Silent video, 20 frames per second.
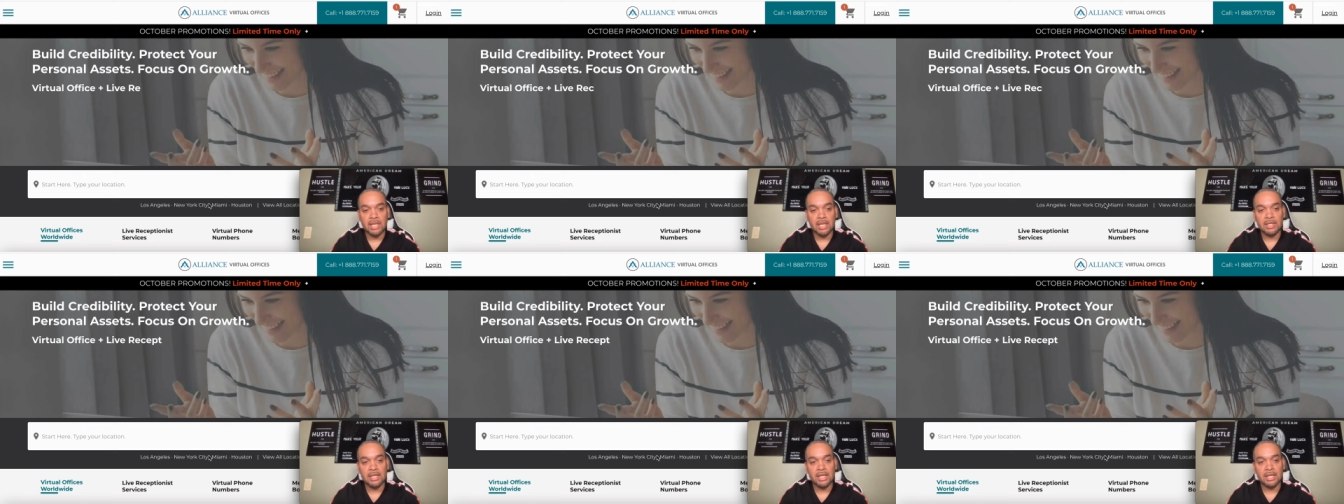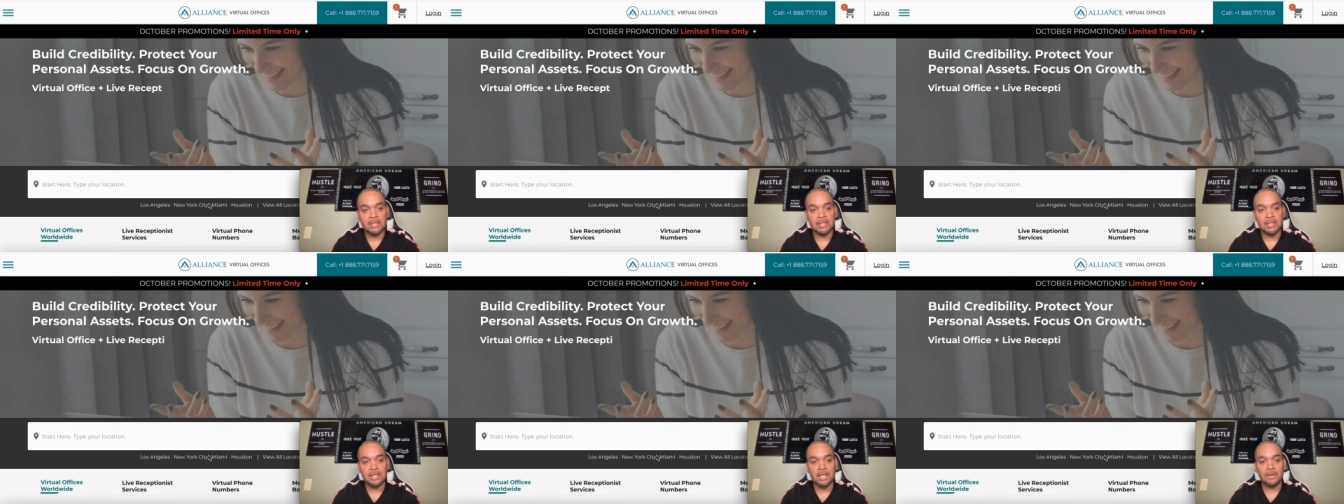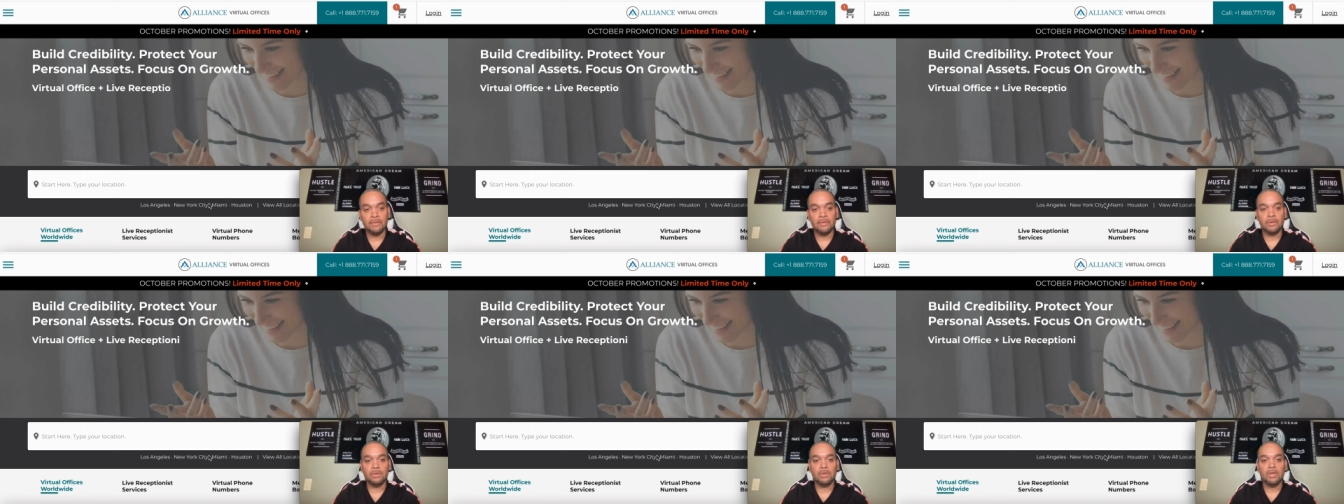that next
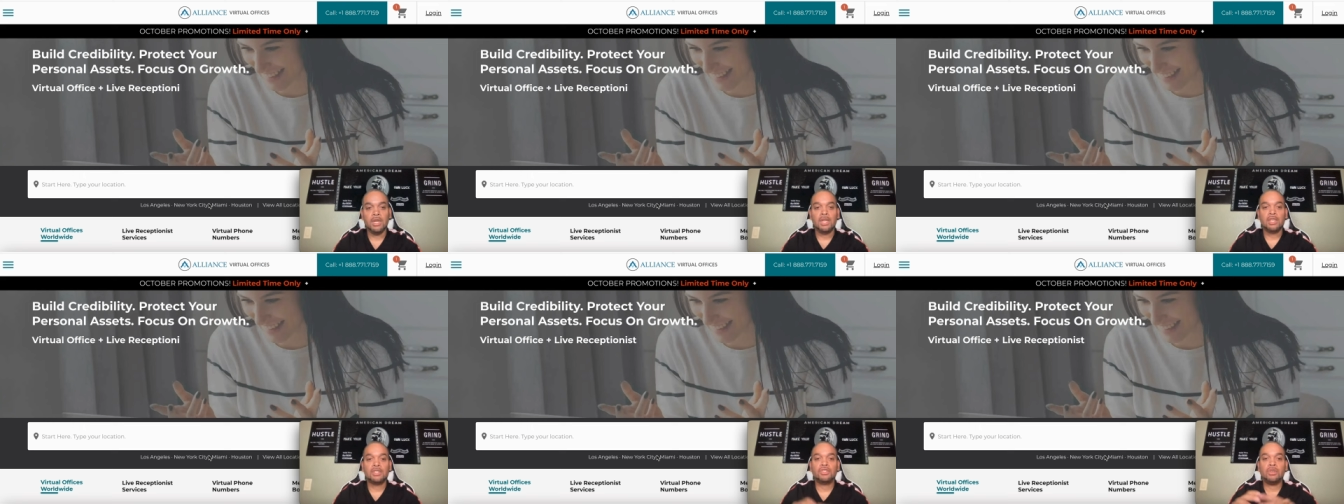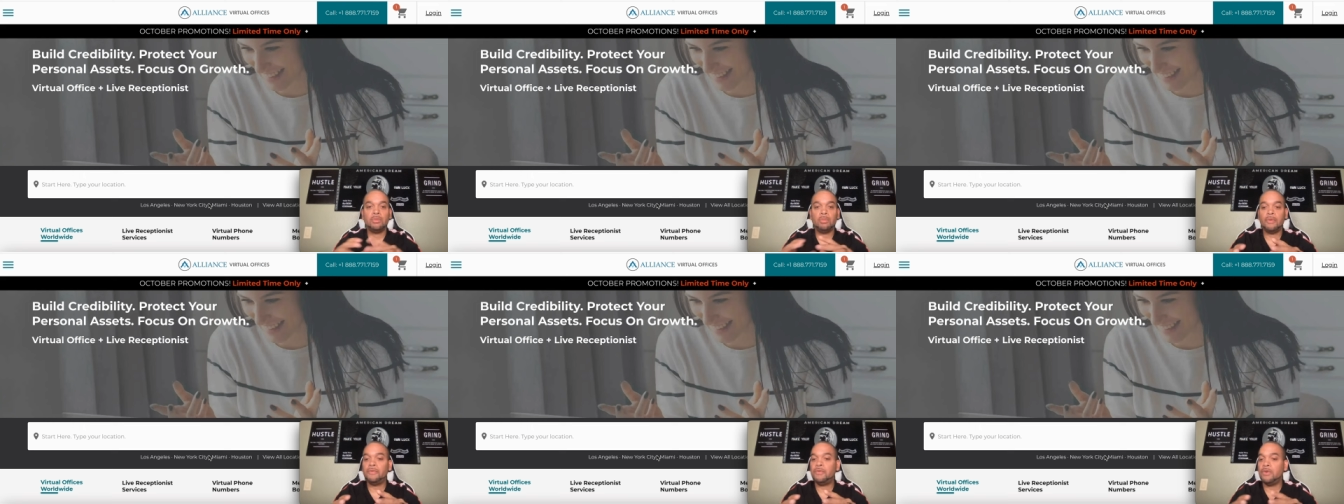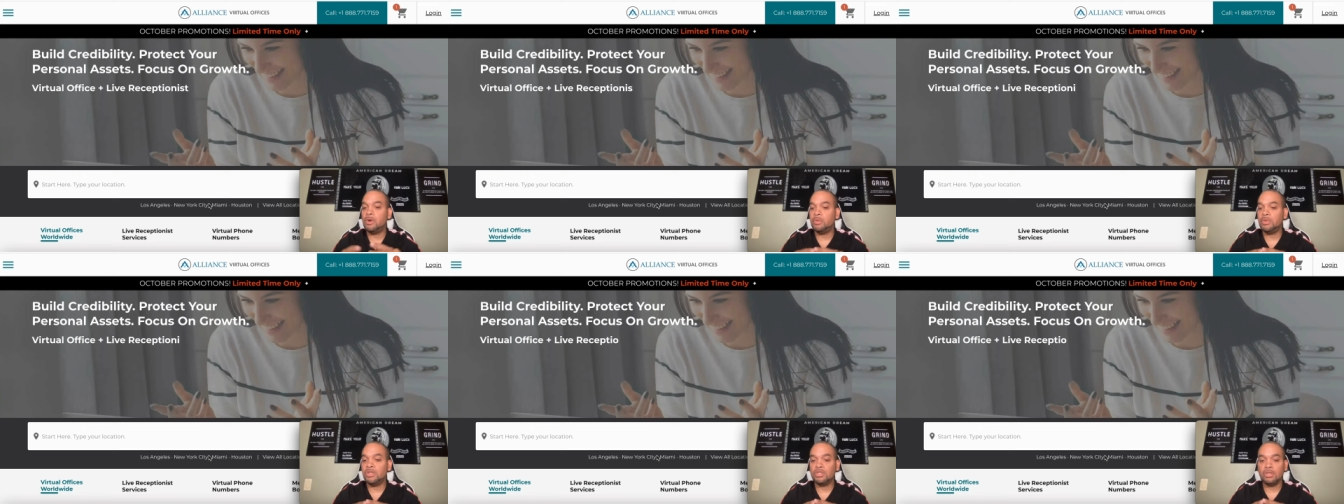level. So
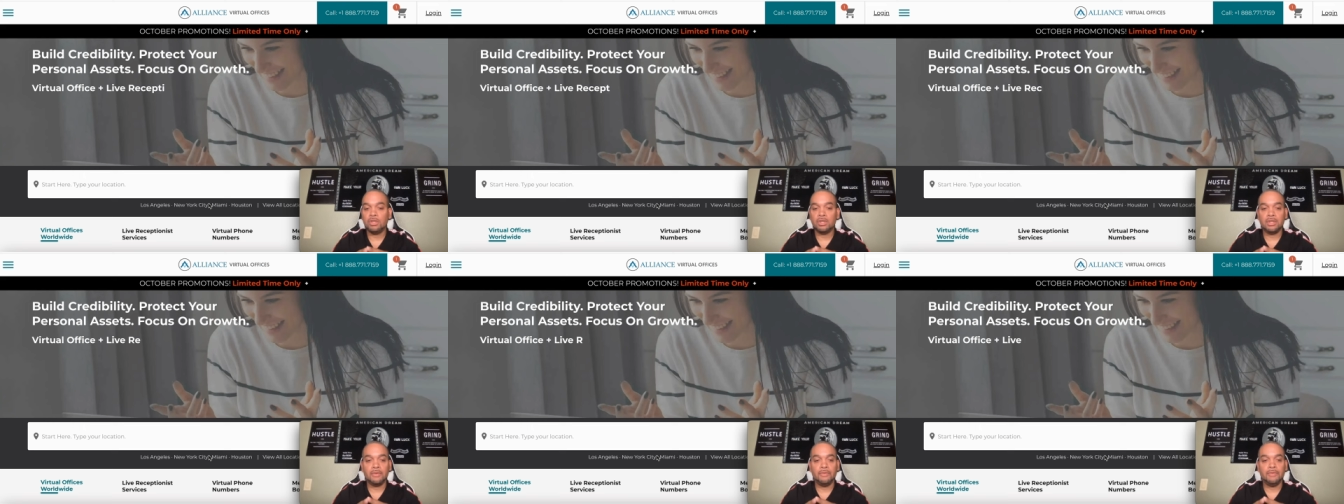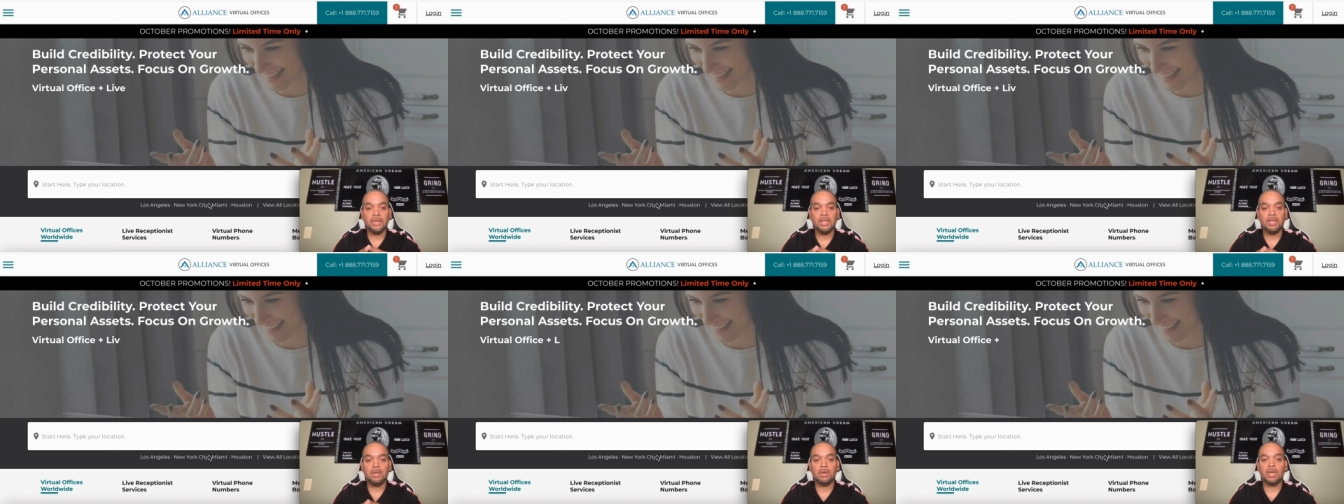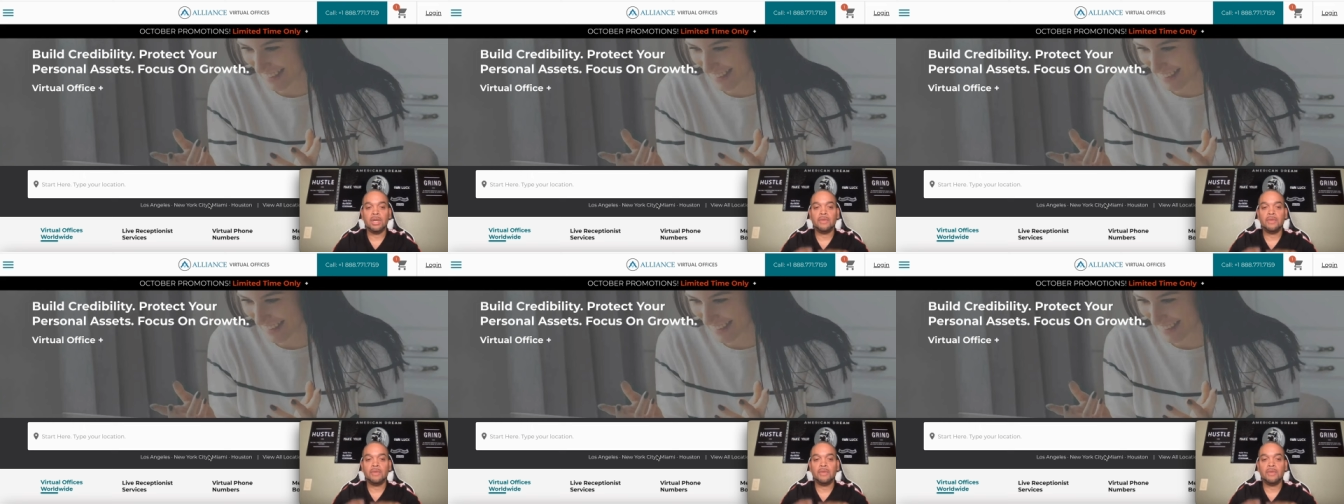before we start the video,